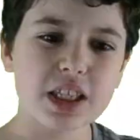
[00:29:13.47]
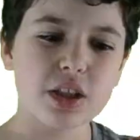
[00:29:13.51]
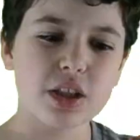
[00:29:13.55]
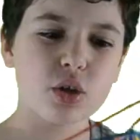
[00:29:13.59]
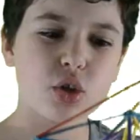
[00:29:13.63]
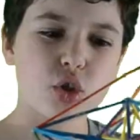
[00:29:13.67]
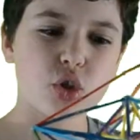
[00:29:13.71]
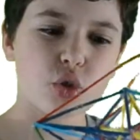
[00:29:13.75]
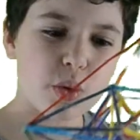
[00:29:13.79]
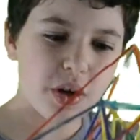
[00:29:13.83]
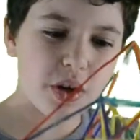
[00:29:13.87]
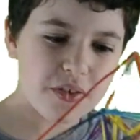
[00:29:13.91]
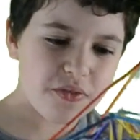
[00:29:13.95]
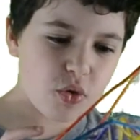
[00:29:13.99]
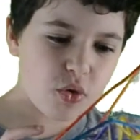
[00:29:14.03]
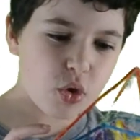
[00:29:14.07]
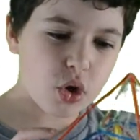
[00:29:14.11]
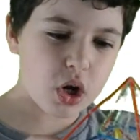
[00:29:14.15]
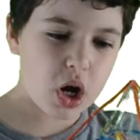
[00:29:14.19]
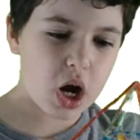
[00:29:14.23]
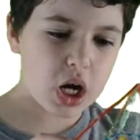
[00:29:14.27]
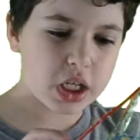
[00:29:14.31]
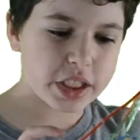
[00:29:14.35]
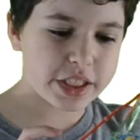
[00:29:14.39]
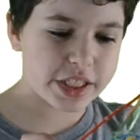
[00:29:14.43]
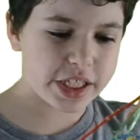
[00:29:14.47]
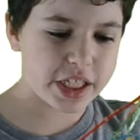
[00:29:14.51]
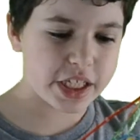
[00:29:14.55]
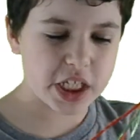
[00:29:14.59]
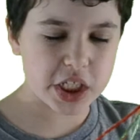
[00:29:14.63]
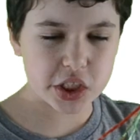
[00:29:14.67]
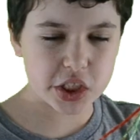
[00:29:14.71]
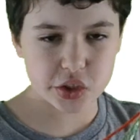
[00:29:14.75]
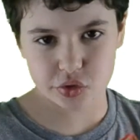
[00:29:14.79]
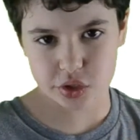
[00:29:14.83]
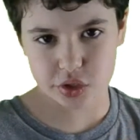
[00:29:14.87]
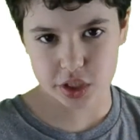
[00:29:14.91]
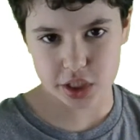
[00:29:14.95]
There are
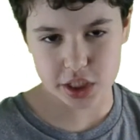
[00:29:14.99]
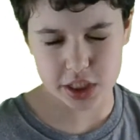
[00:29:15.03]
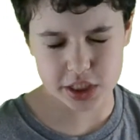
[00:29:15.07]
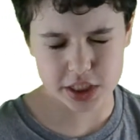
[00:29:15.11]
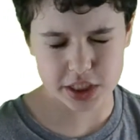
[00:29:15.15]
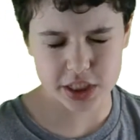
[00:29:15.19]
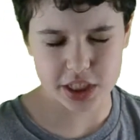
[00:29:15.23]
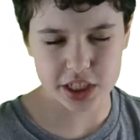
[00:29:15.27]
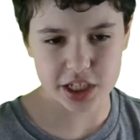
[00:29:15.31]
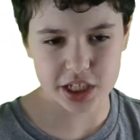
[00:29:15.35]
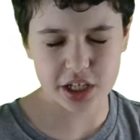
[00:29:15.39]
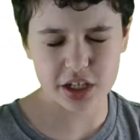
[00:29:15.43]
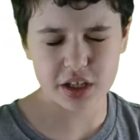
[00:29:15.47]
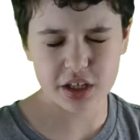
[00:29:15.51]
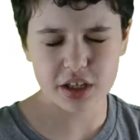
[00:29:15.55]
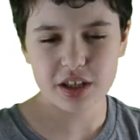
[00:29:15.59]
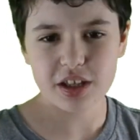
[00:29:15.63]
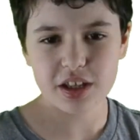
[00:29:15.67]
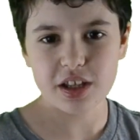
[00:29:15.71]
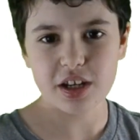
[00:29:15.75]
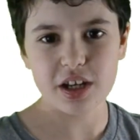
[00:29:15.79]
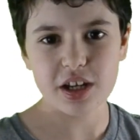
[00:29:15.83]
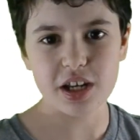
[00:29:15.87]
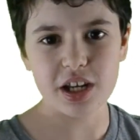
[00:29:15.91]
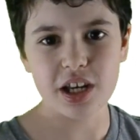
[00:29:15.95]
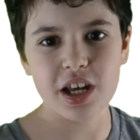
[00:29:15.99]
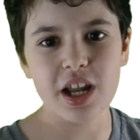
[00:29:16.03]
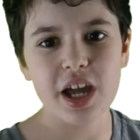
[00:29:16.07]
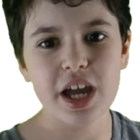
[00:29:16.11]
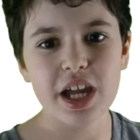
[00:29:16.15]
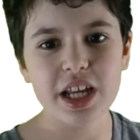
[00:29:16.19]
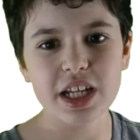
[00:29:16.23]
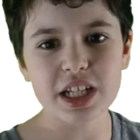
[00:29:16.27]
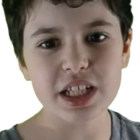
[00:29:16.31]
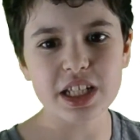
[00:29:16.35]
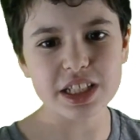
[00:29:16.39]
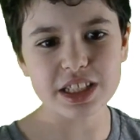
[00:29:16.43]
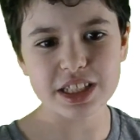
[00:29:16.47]
24 octahedra on this thing,
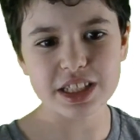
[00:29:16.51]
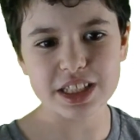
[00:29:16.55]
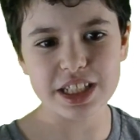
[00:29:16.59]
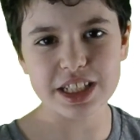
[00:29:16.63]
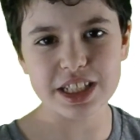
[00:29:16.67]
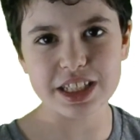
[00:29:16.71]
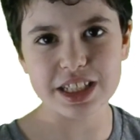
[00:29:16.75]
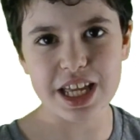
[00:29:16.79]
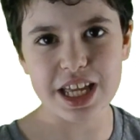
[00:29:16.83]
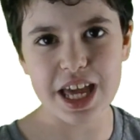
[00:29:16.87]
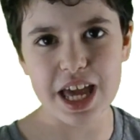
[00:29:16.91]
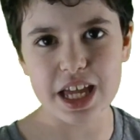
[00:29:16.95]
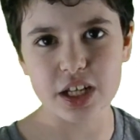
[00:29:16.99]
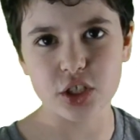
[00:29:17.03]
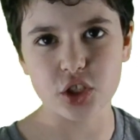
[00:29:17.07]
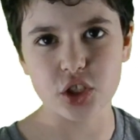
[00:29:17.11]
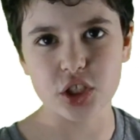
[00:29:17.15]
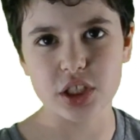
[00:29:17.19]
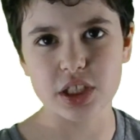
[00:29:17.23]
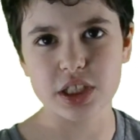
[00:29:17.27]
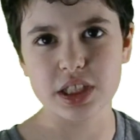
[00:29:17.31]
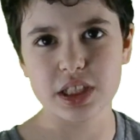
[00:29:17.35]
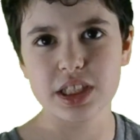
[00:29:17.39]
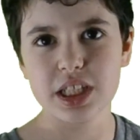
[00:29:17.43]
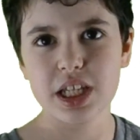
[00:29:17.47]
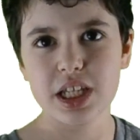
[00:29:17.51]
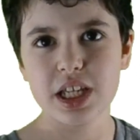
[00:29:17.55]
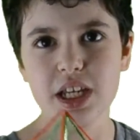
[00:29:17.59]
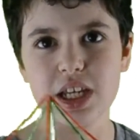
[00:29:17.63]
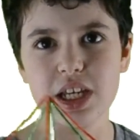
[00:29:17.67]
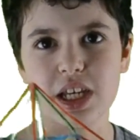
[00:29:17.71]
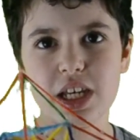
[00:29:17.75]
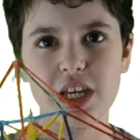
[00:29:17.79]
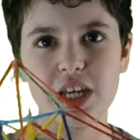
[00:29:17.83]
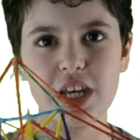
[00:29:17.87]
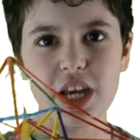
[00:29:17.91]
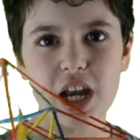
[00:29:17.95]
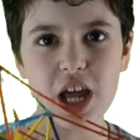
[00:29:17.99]
96 edges,
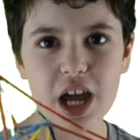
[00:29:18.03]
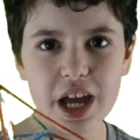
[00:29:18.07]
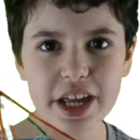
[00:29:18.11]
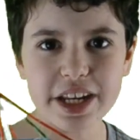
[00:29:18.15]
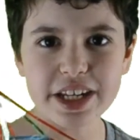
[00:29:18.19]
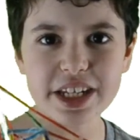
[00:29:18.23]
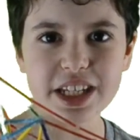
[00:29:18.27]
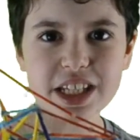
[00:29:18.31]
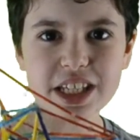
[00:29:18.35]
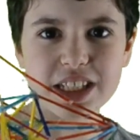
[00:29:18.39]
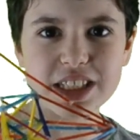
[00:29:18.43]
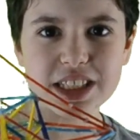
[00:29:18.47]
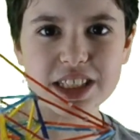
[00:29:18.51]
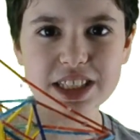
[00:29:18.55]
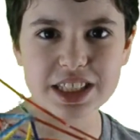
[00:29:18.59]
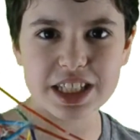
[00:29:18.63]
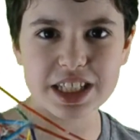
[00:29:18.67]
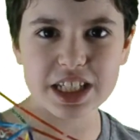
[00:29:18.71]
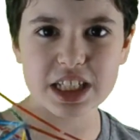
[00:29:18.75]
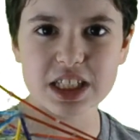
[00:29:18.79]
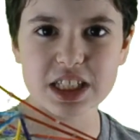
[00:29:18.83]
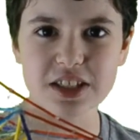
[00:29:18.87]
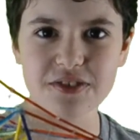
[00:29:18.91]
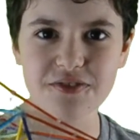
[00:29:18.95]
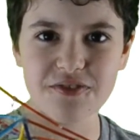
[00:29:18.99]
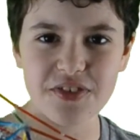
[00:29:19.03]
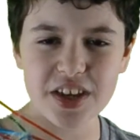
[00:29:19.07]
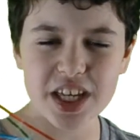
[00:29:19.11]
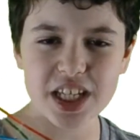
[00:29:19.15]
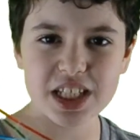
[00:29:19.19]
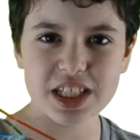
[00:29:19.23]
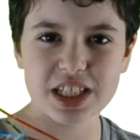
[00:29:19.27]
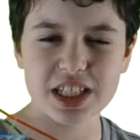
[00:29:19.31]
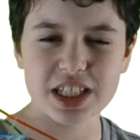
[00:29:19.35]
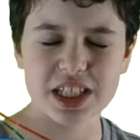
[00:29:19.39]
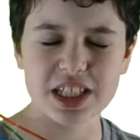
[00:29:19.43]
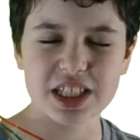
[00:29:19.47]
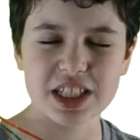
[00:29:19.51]
96
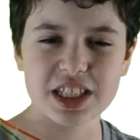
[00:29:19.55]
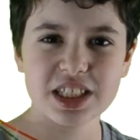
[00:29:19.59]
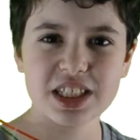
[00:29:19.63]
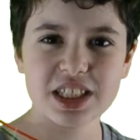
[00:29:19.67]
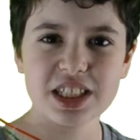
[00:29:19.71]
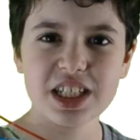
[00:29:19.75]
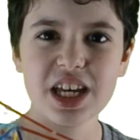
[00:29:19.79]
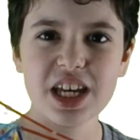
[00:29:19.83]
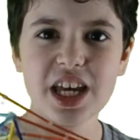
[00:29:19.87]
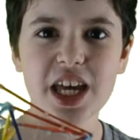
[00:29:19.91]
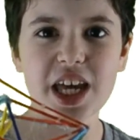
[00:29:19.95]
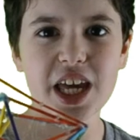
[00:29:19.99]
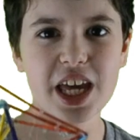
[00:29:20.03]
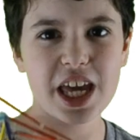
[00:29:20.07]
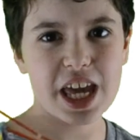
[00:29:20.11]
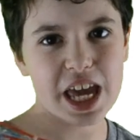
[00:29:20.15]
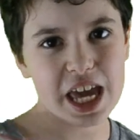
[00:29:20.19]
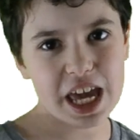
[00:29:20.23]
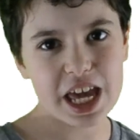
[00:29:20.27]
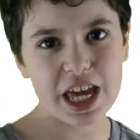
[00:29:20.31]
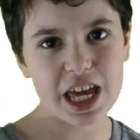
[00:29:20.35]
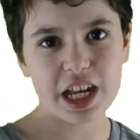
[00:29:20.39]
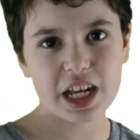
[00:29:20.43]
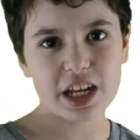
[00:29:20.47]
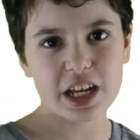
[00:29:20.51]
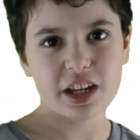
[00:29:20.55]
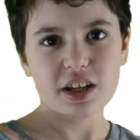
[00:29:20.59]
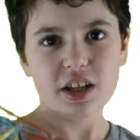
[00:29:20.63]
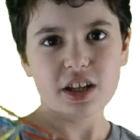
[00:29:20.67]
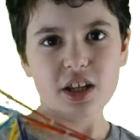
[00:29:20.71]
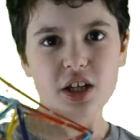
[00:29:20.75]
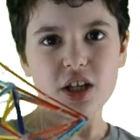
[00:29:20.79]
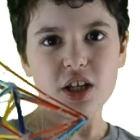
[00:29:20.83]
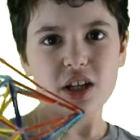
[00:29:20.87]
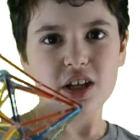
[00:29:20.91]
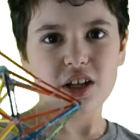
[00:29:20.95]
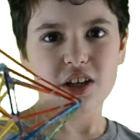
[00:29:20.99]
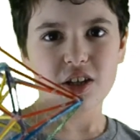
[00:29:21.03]
faces, and
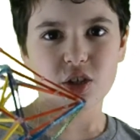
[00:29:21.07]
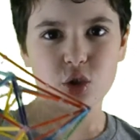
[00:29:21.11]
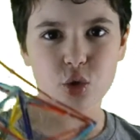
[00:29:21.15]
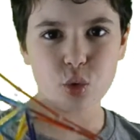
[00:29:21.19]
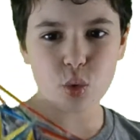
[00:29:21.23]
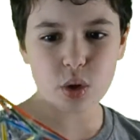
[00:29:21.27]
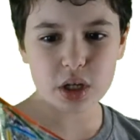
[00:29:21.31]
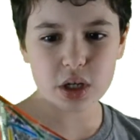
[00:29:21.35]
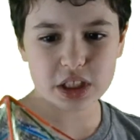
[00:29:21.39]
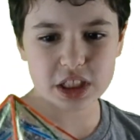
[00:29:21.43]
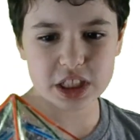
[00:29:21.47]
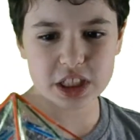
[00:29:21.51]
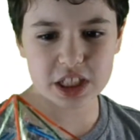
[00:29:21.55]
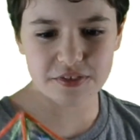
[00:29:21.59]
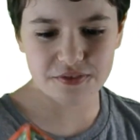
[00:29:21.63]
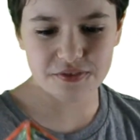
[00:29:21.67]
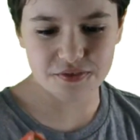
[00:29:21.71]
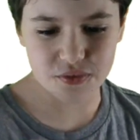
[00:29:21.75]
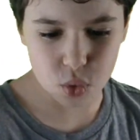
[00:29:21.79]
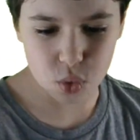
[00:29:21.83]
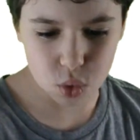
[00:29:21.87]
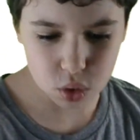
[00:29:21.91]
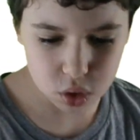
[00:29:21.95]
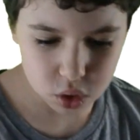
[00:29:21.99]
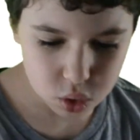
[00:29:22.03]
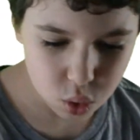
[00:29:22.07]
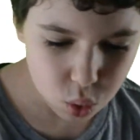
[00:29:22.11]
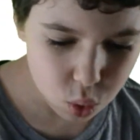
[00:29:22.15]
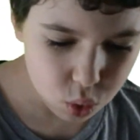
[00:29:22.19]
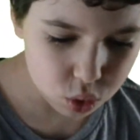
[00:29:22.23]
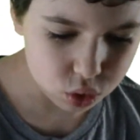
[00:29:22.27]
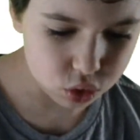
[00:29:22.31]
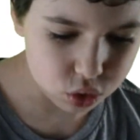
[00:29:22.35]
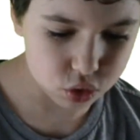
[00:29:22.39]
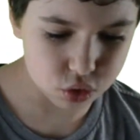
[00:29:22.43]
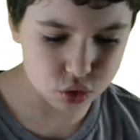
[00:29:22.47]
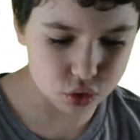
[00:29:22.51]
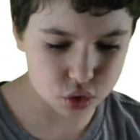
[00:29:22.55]
24
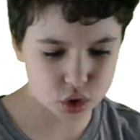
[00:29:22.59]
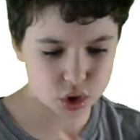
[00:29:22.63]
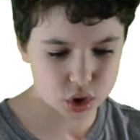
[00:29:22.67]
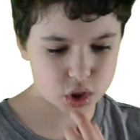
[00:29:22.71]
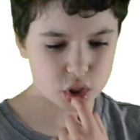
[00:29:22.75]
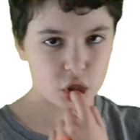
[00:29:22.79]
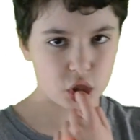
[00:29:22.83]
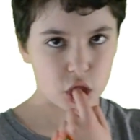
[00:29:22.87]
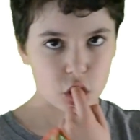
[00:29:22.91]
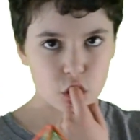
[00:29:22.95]
corners.